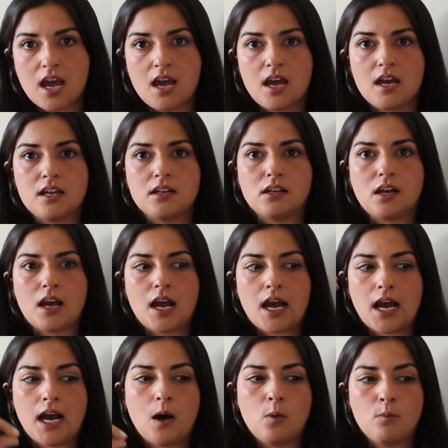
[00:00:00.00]
and
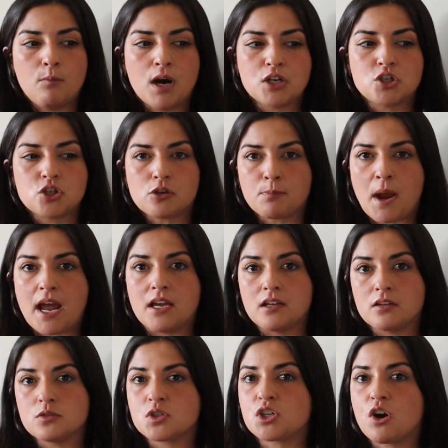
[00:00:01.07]
how much you're
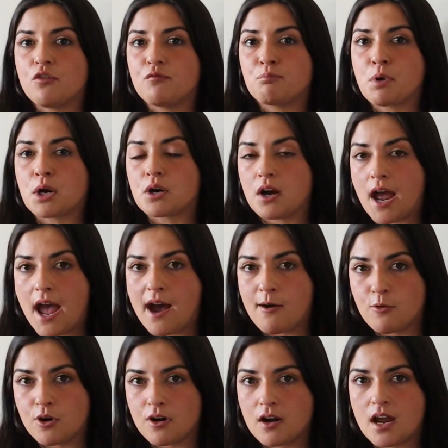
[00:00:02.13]
paying yourself per
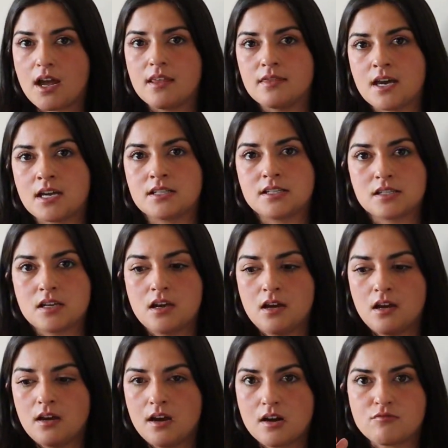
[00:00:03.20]
hour, and that's
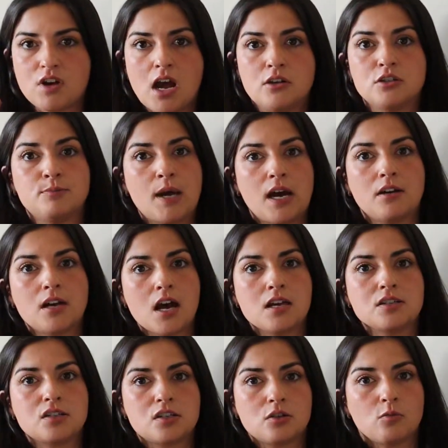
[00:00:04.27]
a roundabout
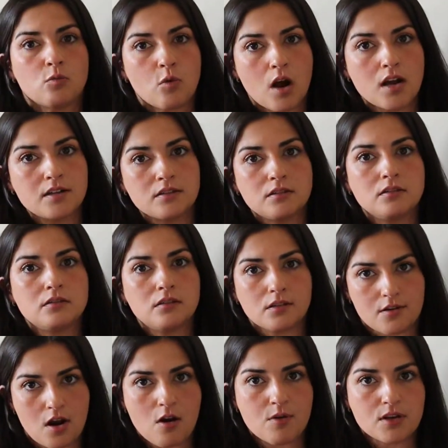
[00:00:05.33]
as to what you're
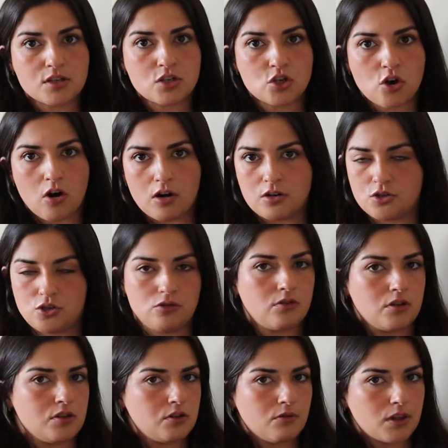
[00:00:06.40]
going to charge. You
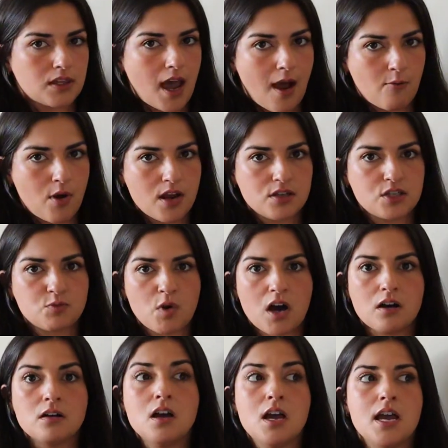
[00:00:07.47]
can do it that way as well.